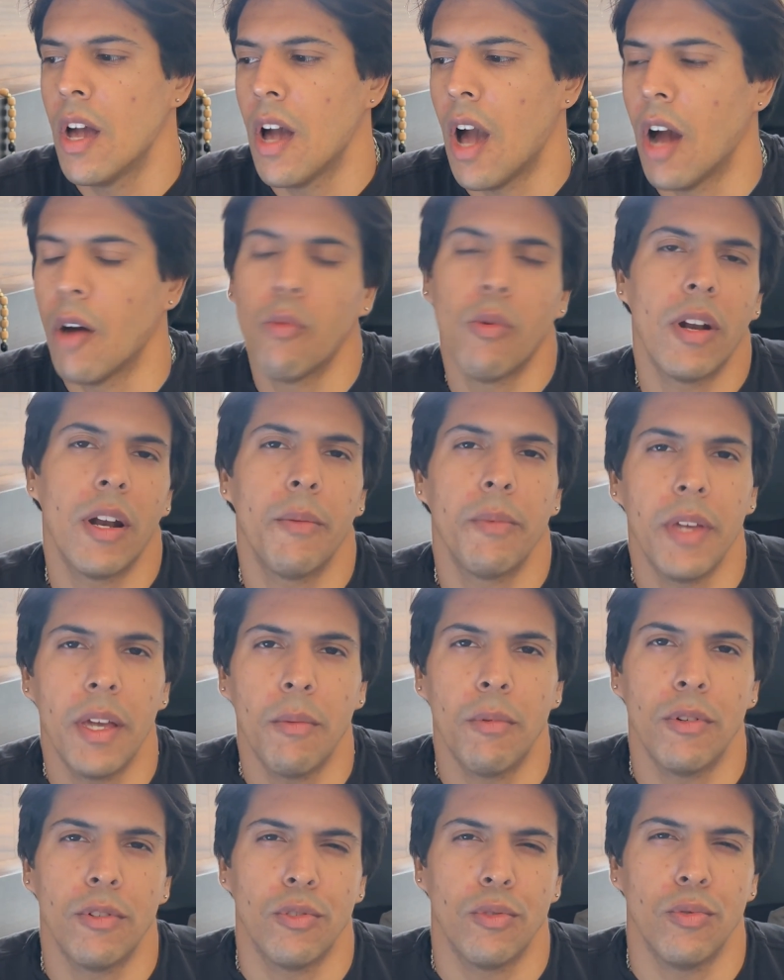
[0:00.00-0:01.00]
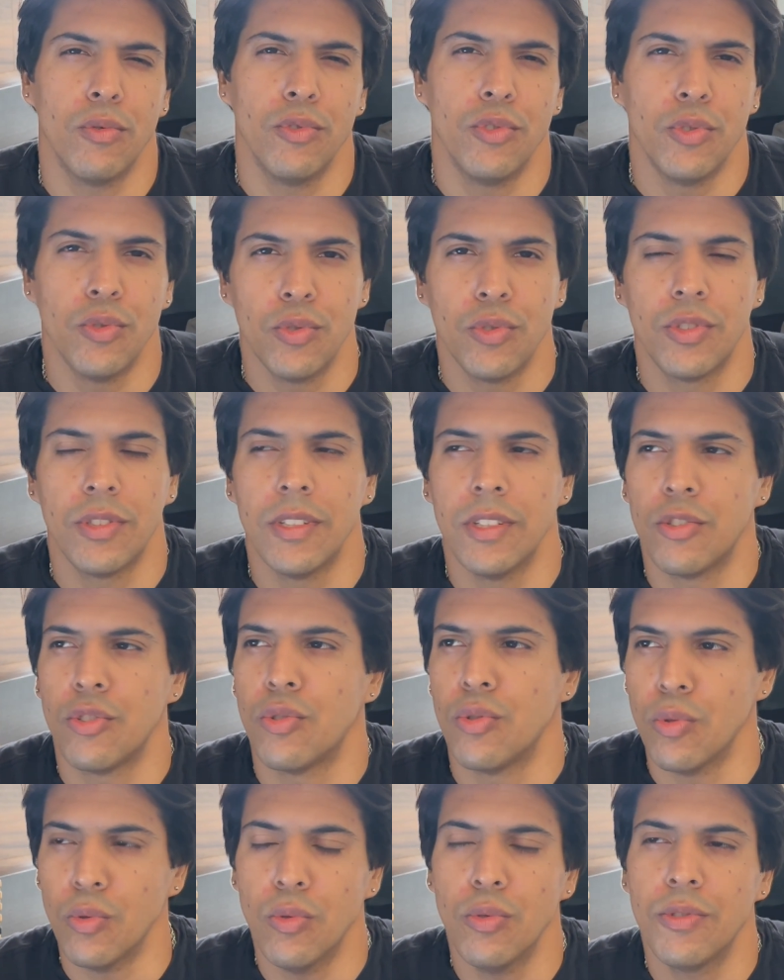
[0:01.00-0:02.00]
want to be able to use
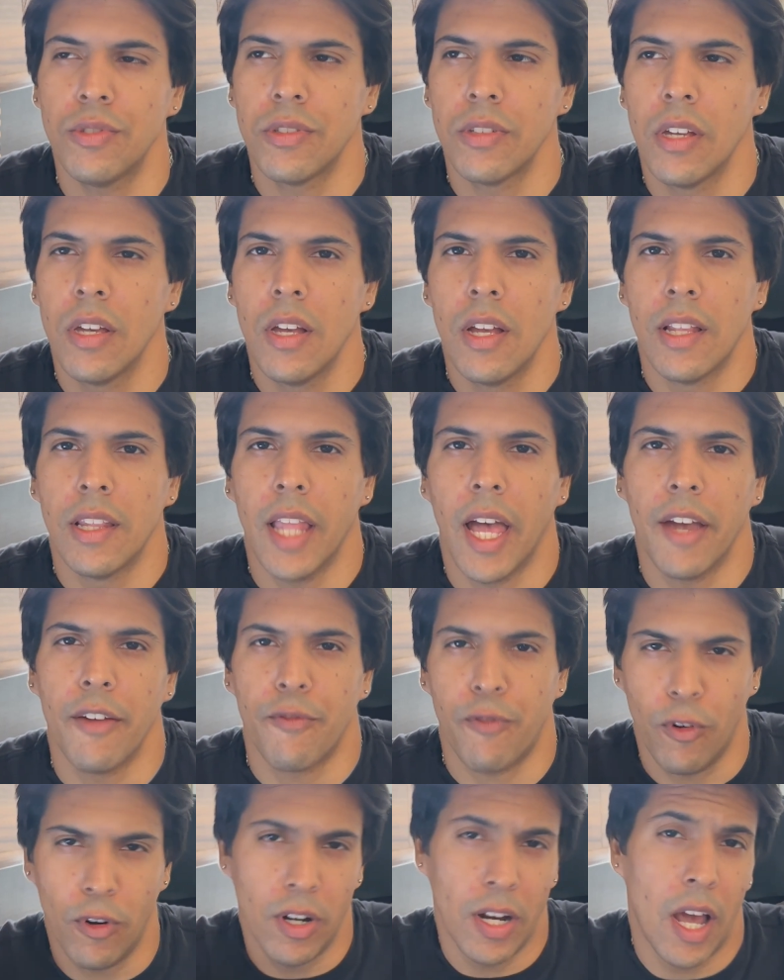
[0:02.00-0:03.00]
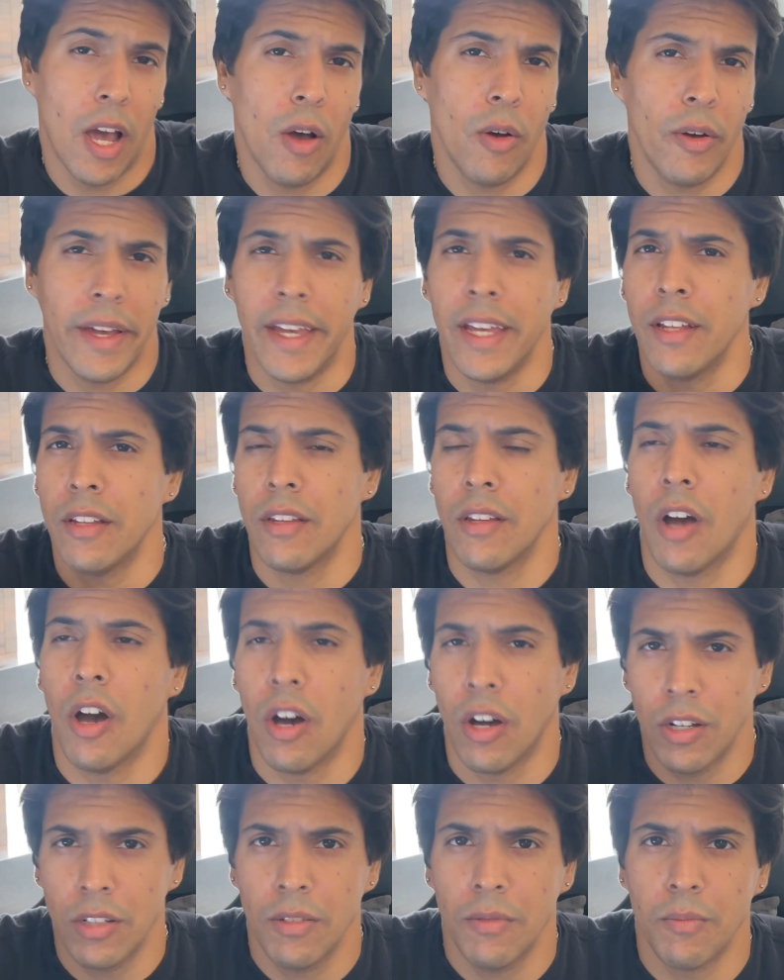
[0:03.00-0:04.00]
these tools like from now and
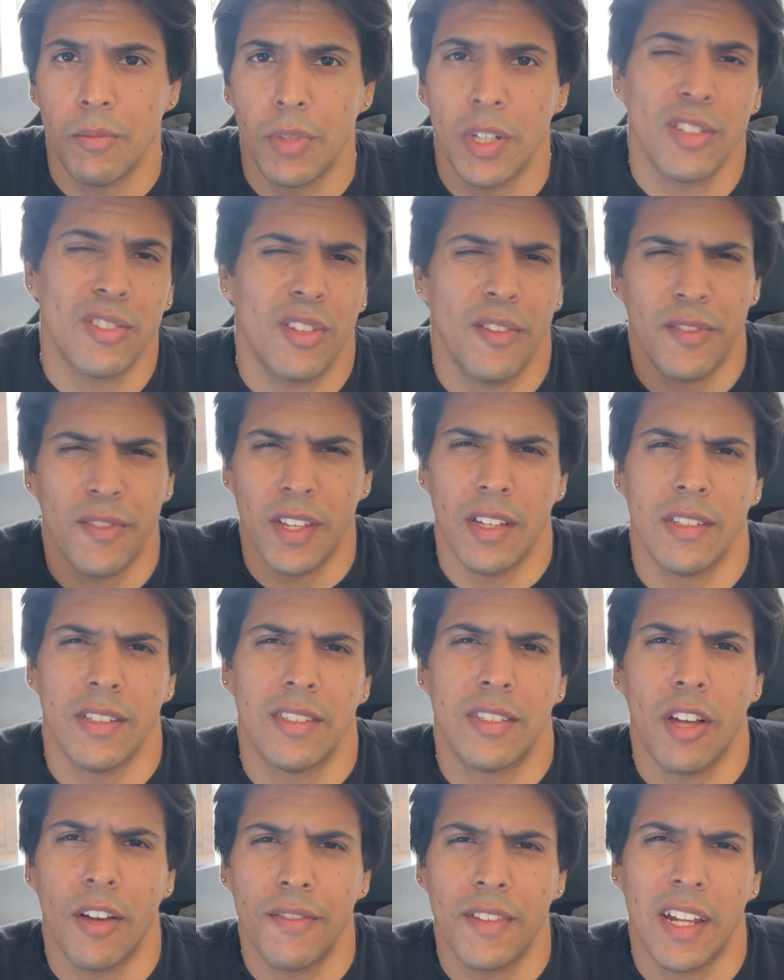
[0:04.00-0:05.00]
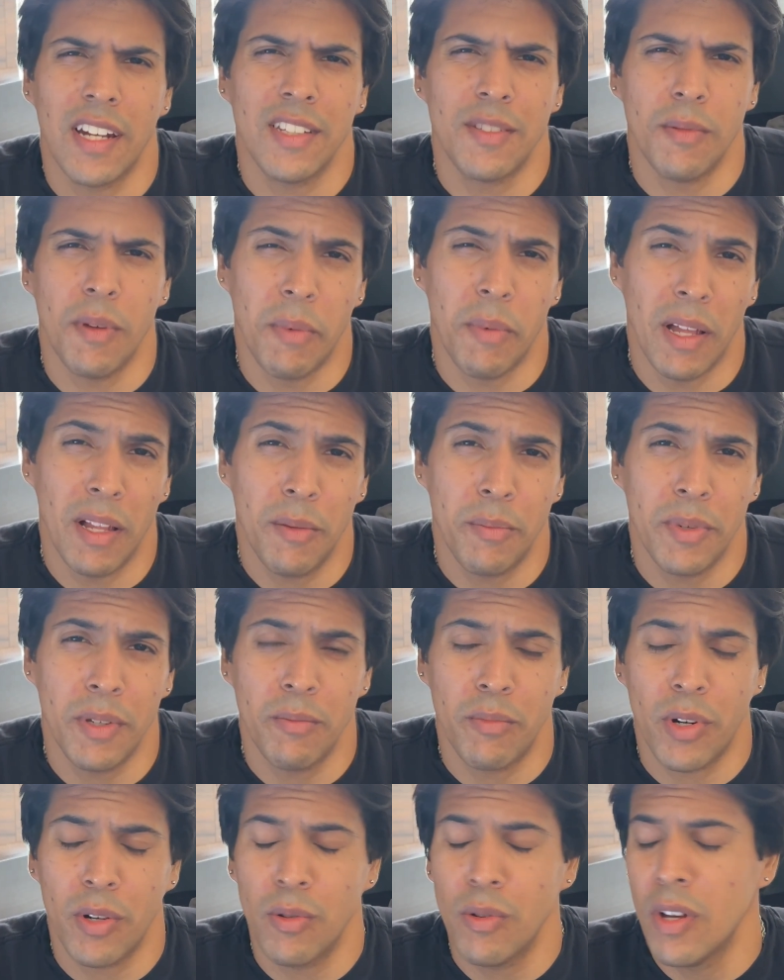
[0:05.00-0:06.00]
on because of the stuff that is
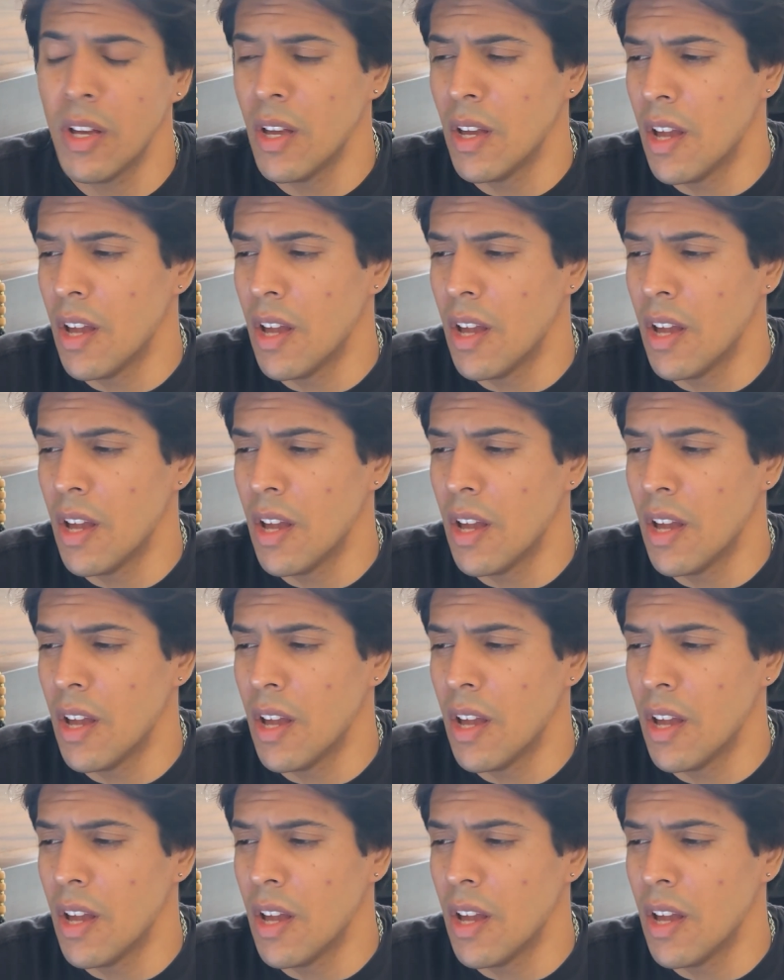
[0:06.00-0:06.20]
developing, bro.